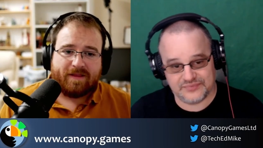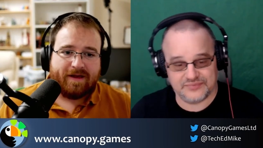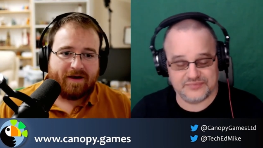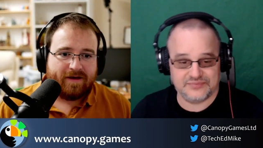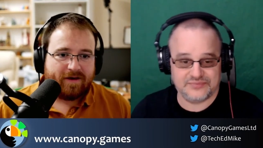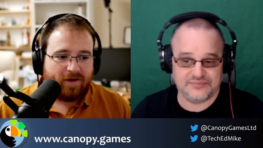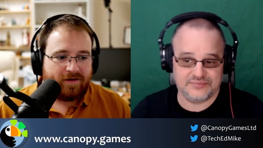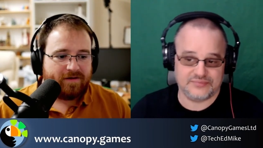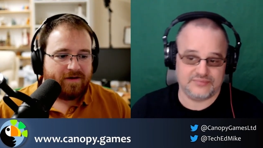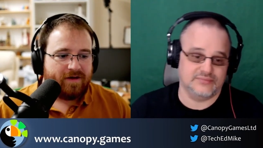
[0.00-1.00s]
Speaker 1: the
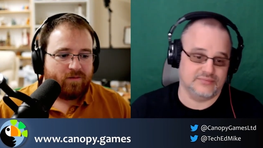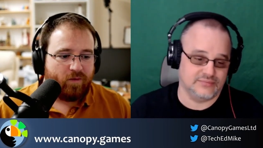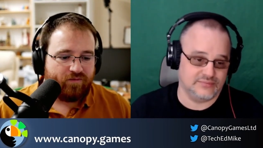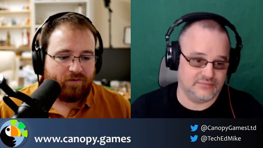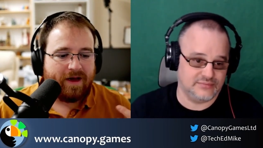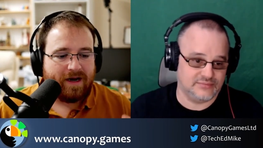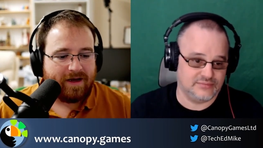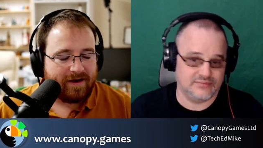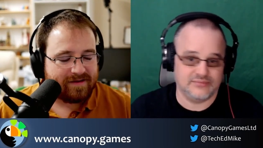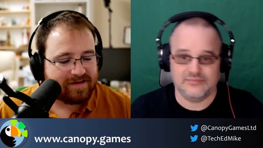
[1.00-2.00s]
icon, we've
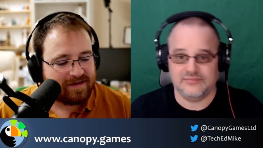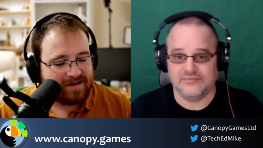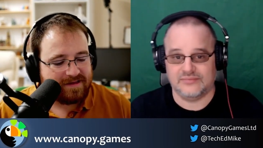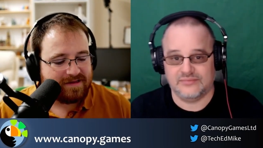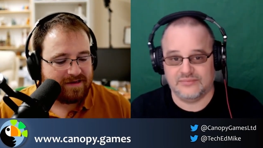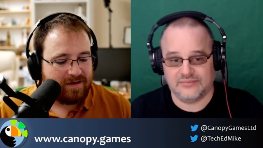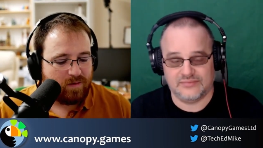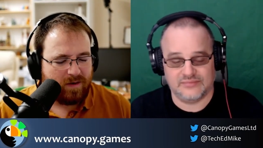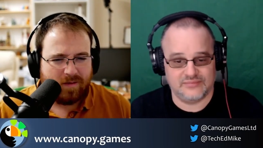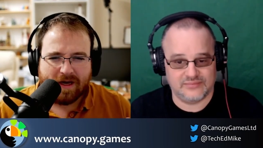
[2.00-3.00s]
realized that uh,
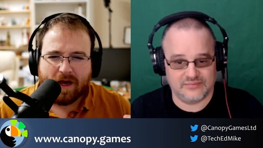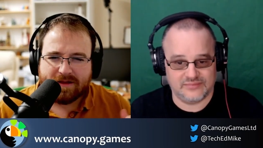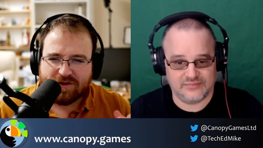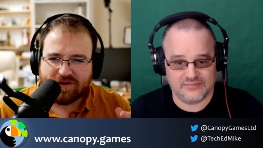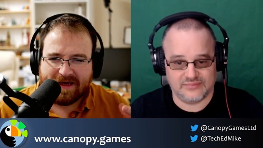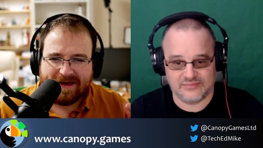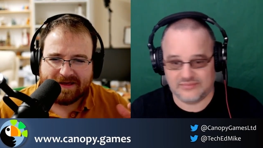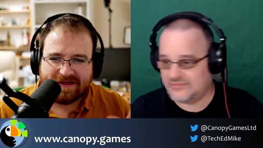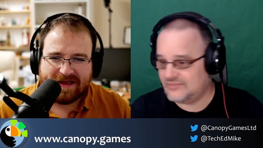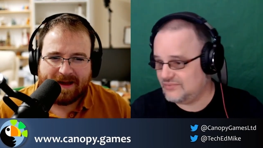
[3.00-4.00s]
we, we can't just take a
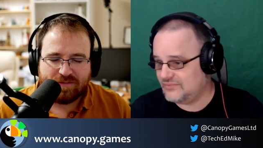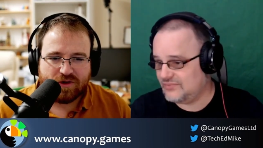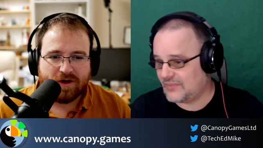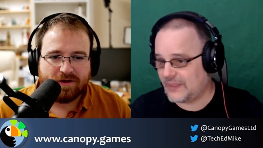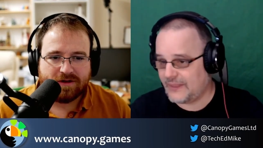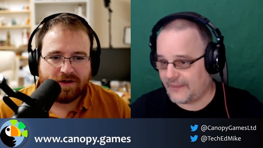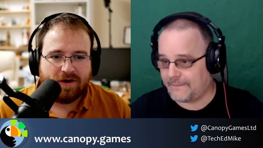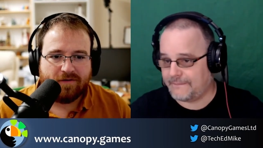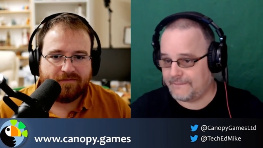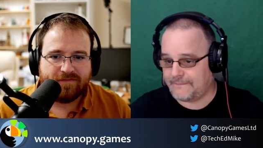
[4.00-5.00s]
snapshot
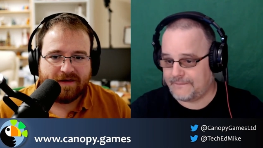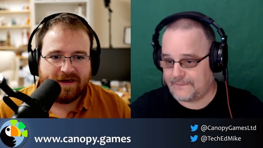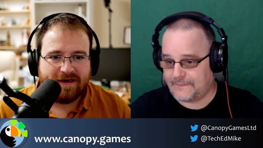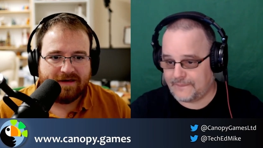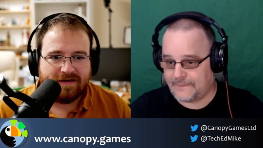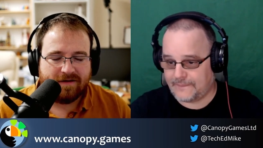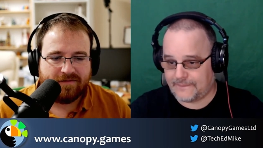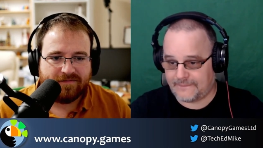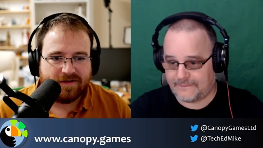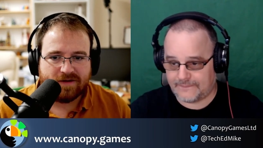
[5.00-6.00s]
of the
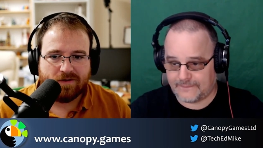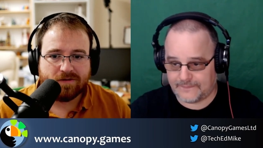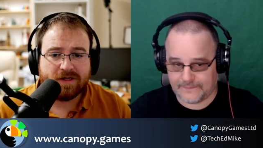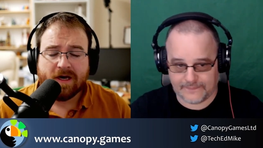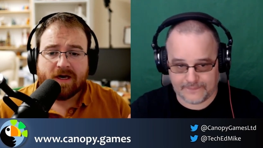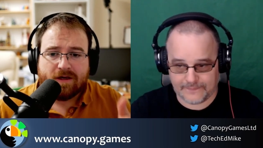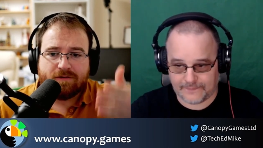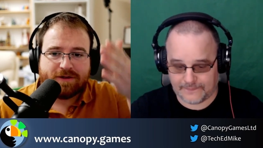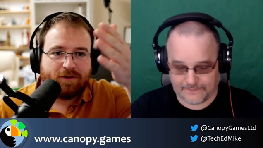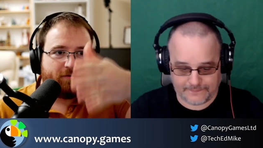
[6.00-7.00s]
of the swords you
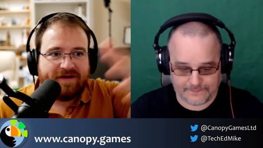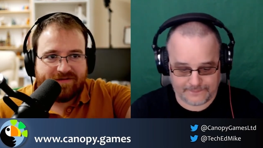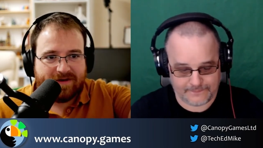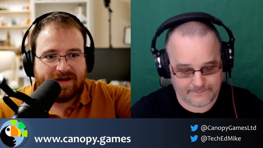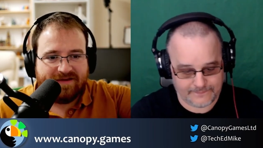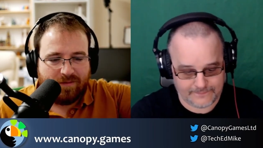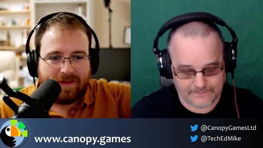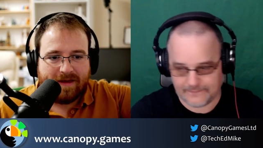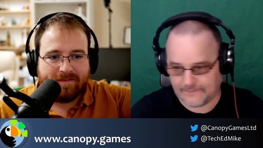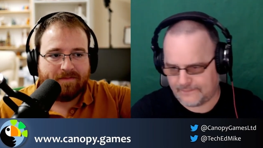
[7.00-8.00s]
saw even even when
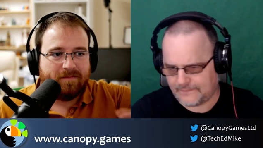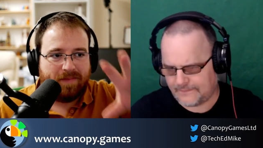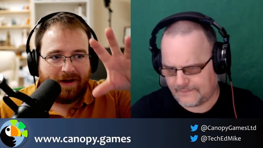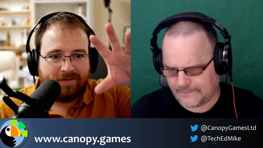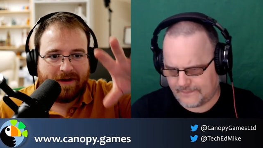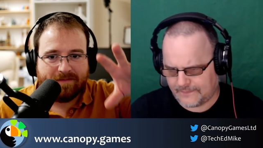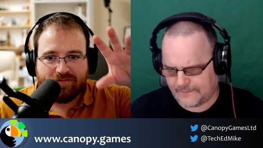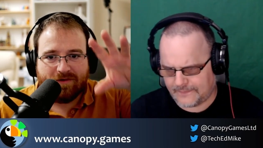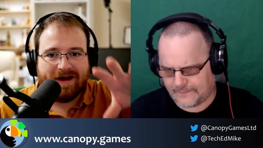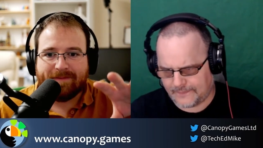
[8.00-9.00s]
they're blown up
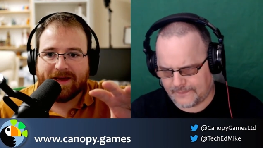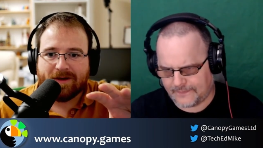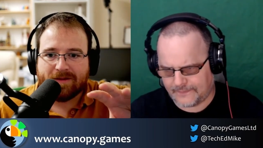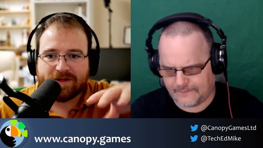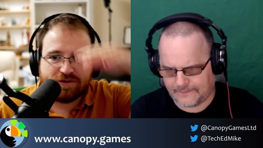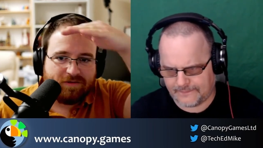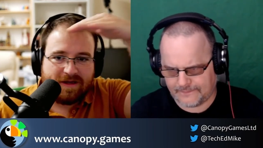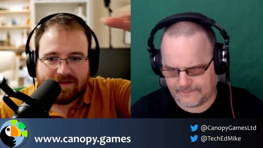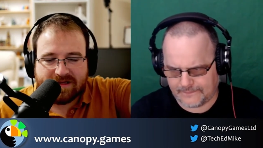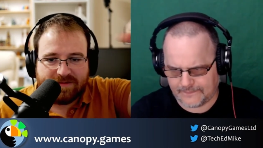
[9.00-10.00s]
really big on the
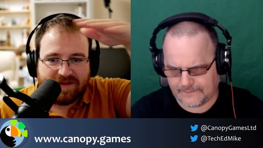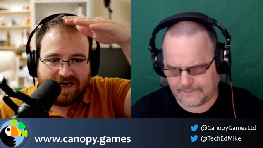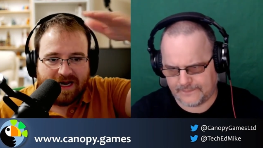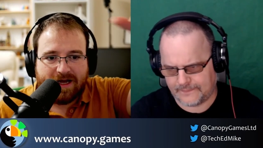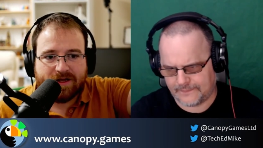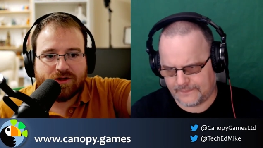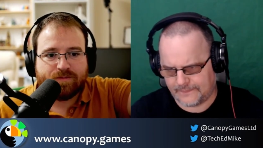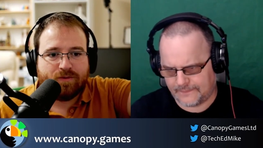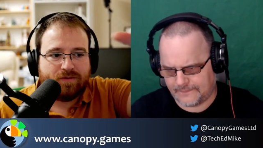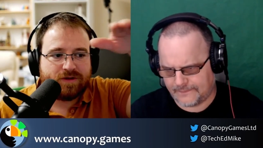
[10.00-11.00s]
screen some of the large
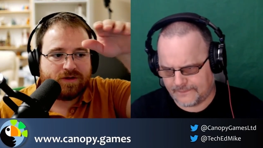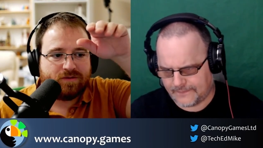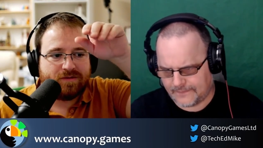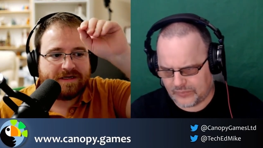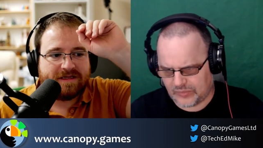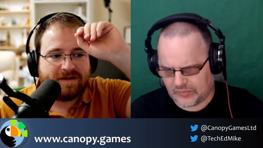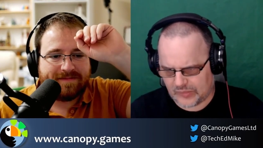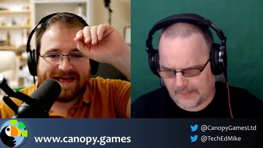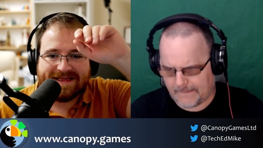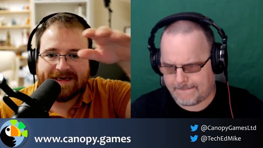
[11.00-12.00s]
broadswords end up
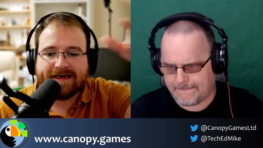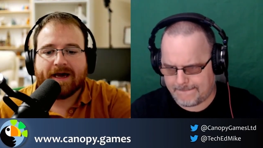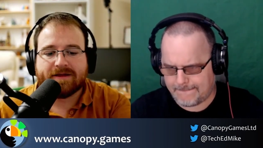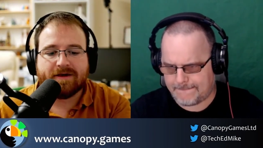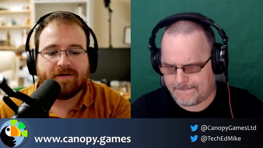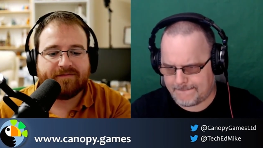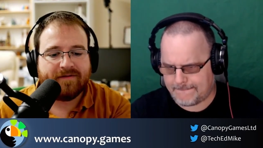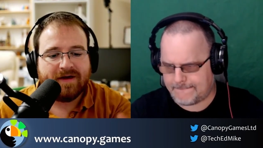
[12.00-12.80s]
getting cut off